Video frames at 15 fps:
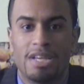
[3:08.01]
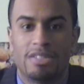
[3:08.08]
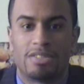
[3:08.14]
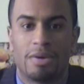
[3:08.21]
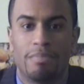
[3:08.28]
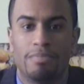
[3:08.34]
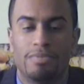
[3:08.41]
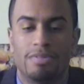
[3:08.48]

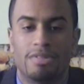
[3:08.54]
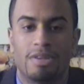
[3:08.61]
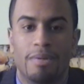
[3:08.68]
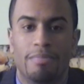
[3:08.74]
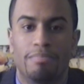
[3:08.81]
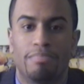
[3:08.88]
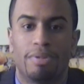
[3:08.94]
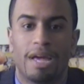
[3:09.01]
Some
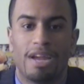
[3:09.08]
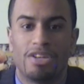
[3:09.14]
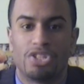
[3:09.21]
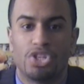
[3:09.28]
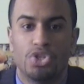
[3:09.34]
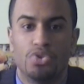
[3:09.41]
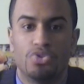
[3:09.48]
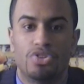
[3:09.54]
some players
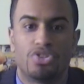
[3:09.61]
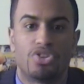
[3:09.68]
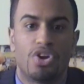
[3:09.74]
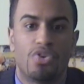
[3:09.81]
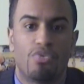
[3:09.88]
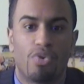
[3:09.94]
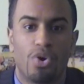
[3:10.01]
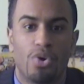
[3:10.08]
are used to
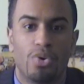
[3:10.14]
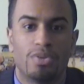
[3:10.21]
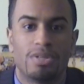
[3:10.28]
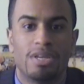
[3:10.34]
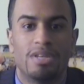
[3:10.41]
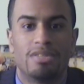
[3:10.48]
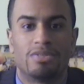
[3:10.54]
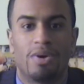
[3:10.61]
certain
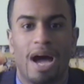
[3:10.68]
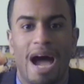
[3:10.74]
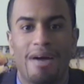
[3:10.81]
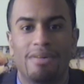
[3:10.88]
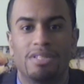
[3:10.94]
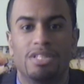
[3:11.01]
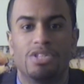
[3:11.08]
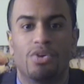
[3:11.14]
roles, so
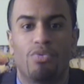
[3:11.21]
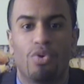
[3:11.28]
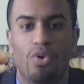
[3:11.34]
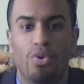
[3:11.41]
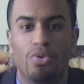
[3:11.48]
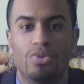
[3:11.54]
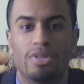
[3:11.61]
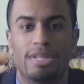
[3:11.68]
obviously the
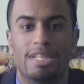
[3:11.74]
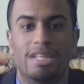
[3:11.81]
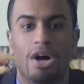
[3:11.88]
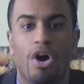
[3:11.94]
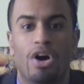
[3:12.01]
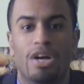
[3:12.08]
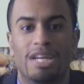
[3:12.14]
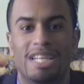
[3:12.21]
roles
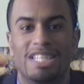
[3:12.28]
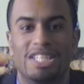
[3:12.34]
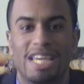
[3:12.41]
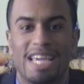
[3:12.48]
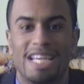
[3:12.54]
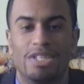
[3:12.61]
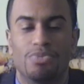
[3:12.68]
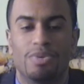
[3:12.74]
are going to
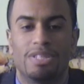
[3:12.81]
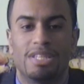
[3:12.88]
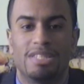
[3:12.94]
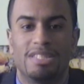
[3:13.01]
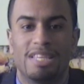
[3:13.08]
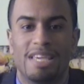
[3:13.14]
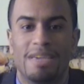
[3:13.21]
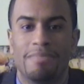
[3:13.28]
change with
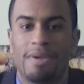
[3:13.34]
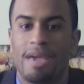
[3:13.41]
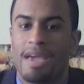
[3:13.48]
this team,